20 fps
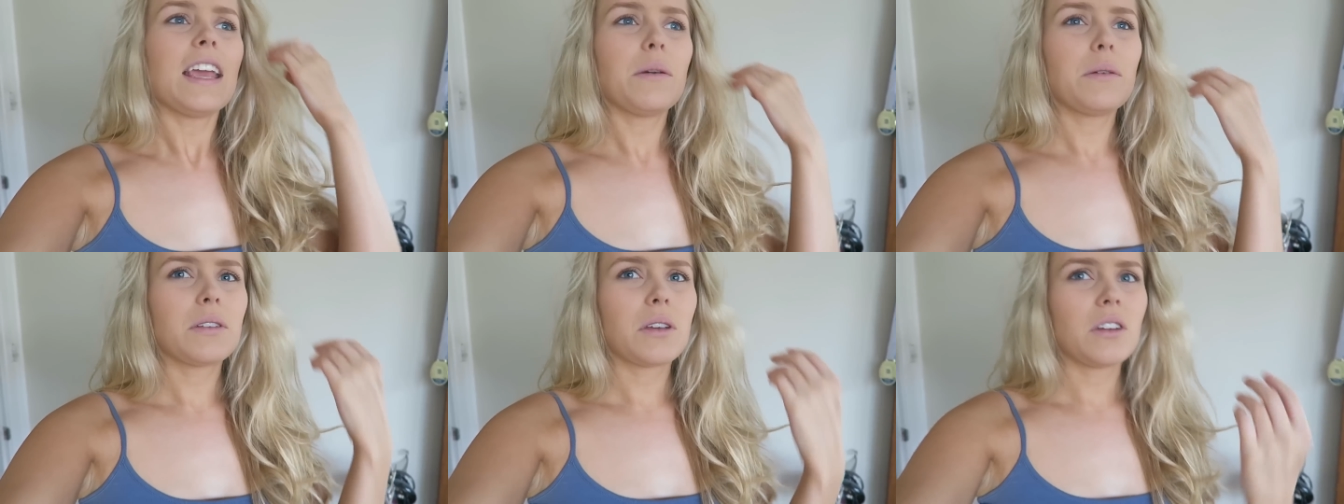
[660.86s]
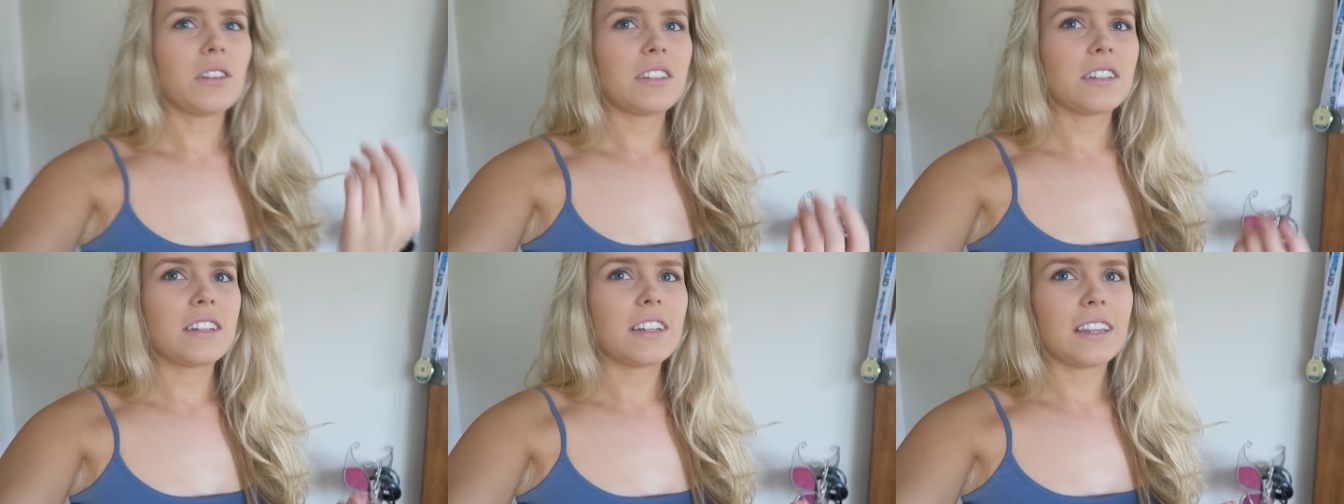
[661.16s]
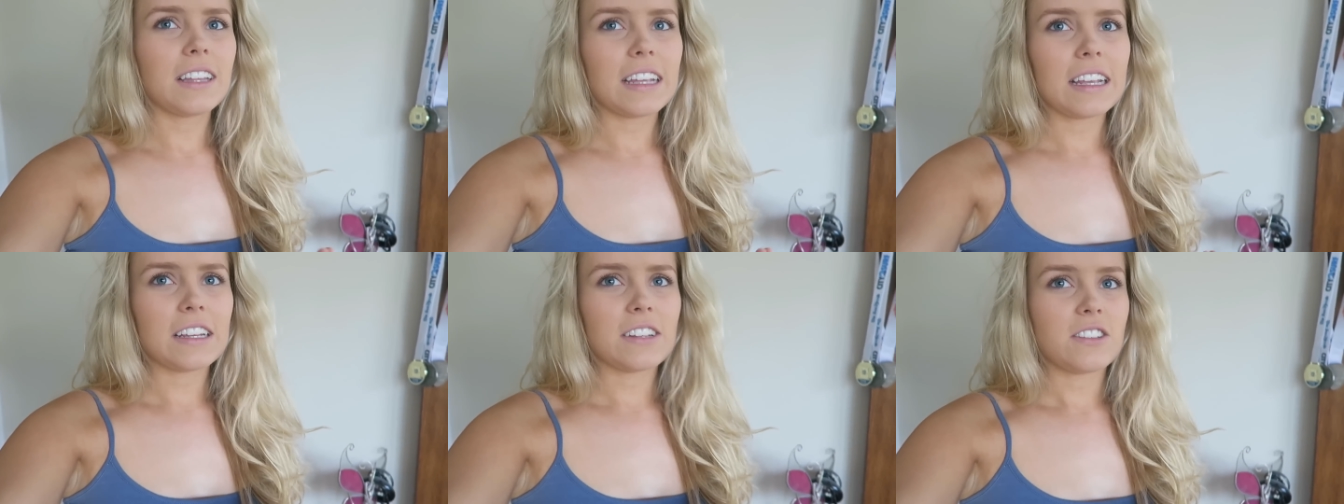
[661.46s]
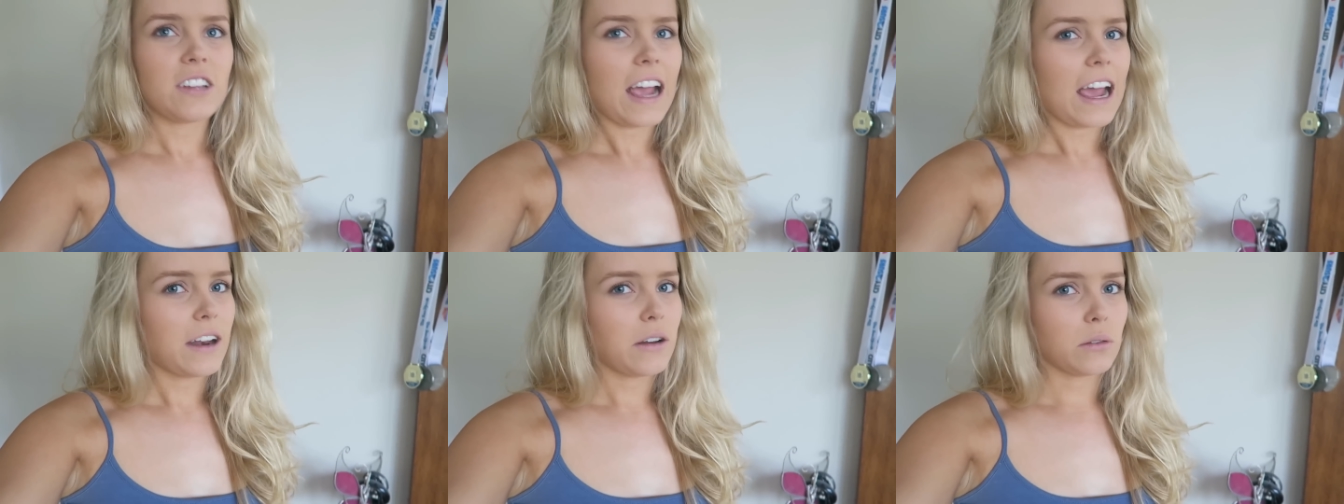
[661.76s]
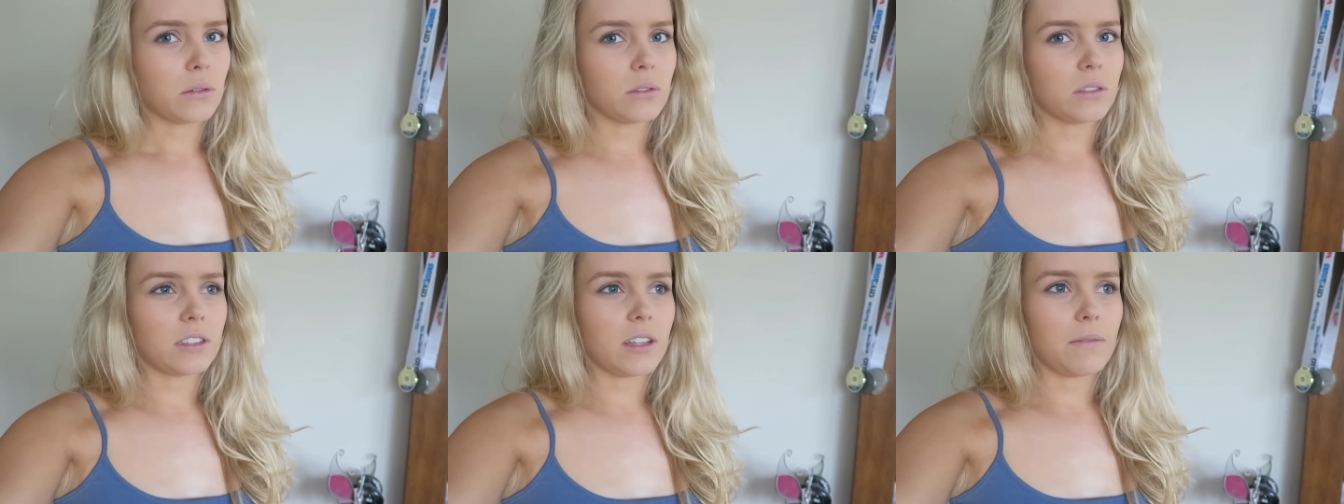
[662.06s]
he was going to delete his
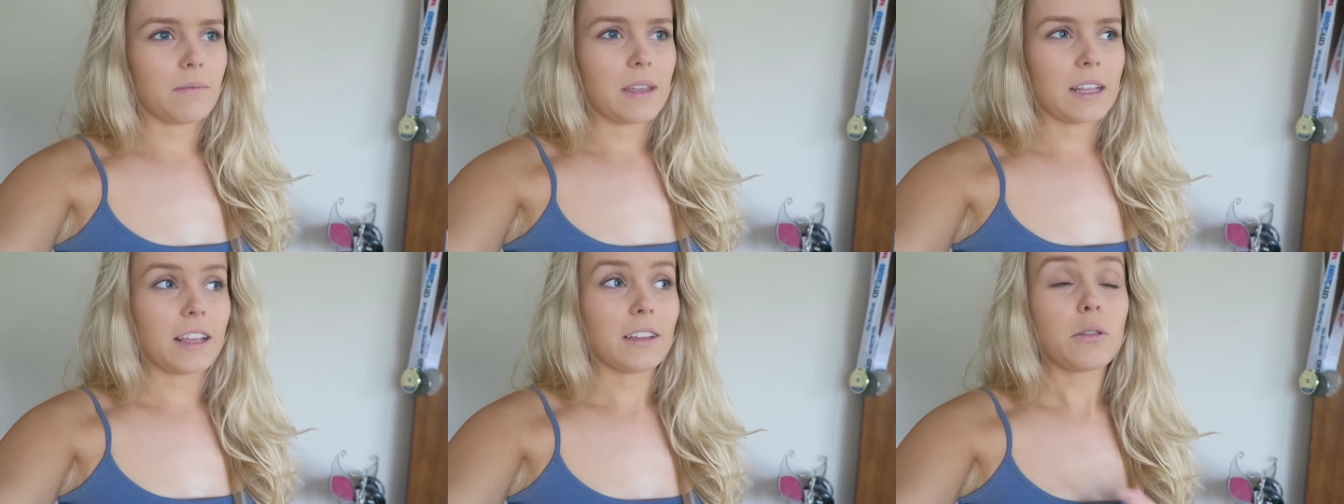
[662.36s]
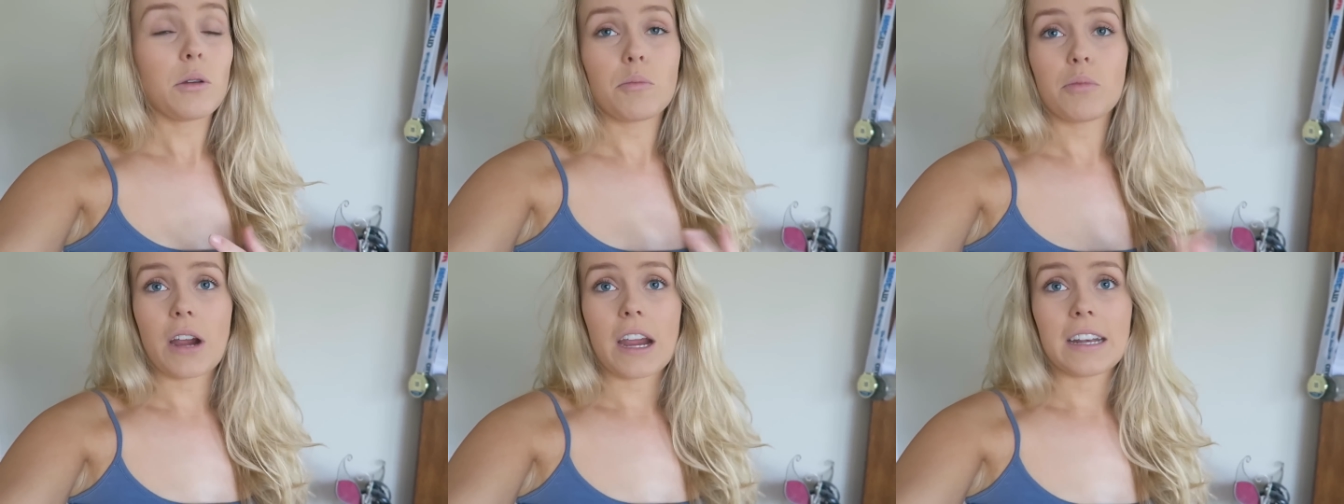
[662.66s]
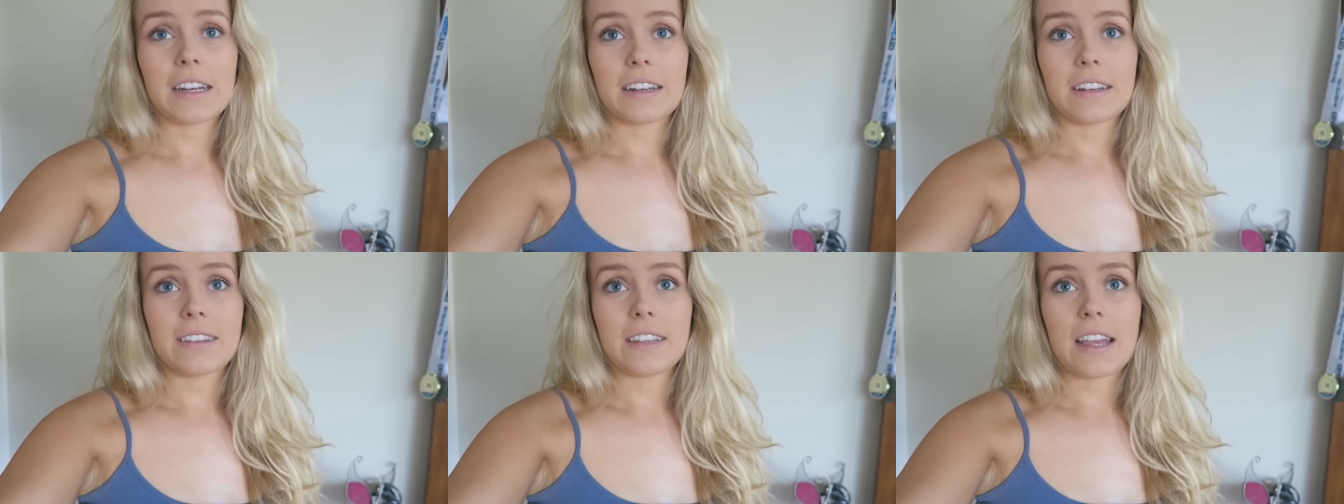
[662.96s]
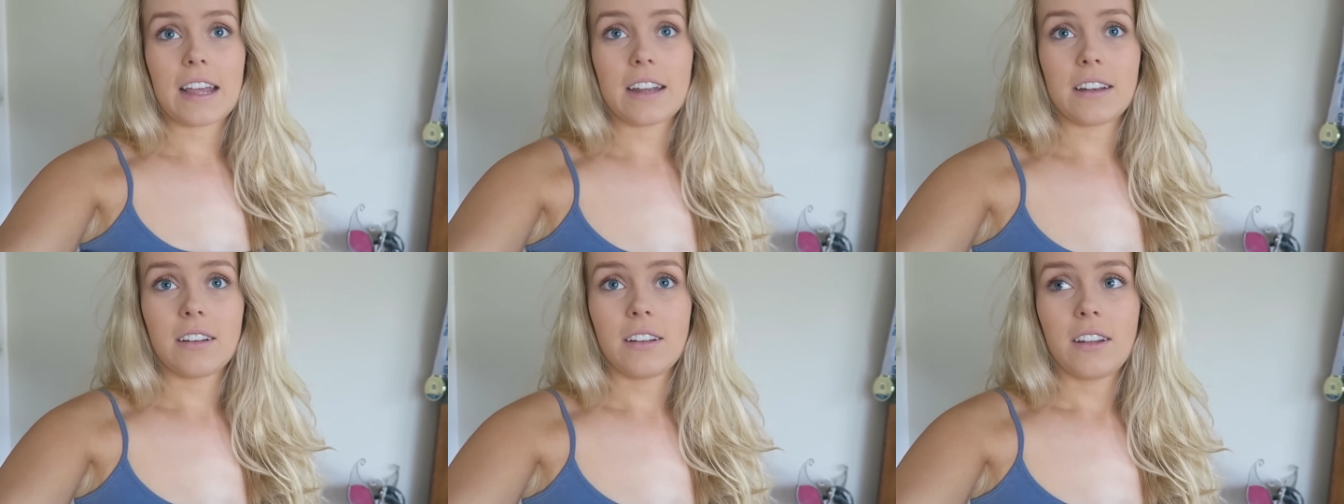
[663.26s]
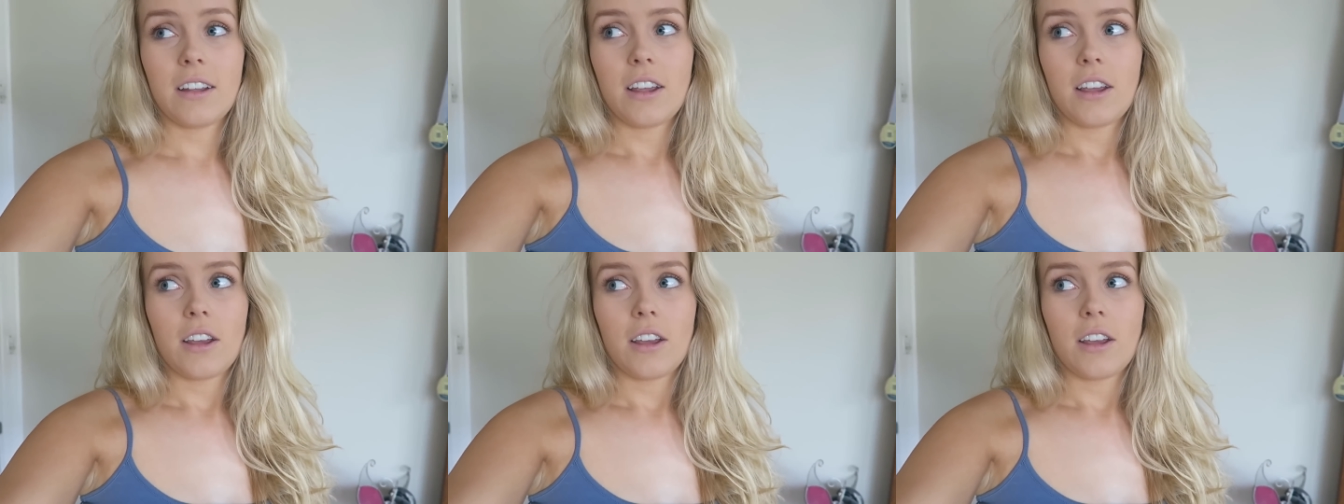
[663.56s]
channel or something. That's what Brayden said.